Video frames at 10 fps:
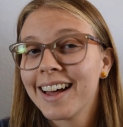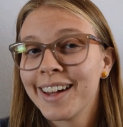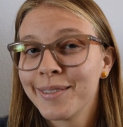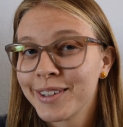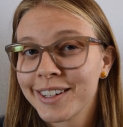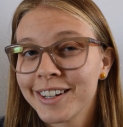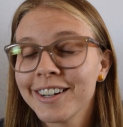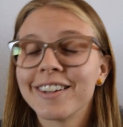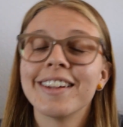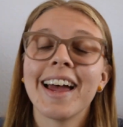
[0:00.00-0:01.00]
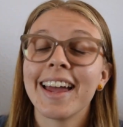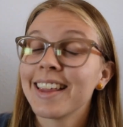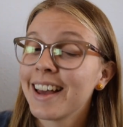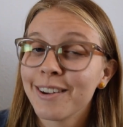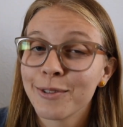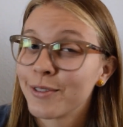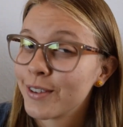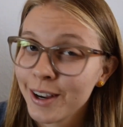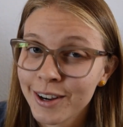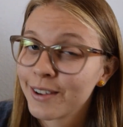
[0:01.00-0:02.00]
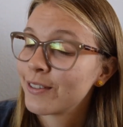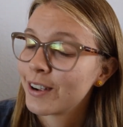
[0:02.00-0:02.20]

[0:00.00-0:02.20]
I'm their girl, and I would very